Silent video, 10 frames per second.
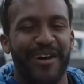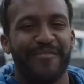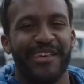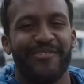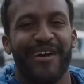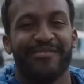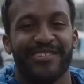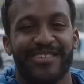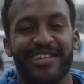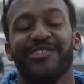mountain biking you have
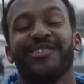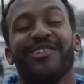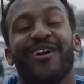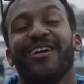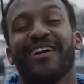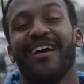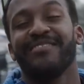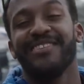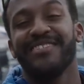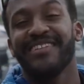such a long
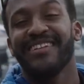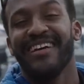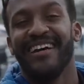off season.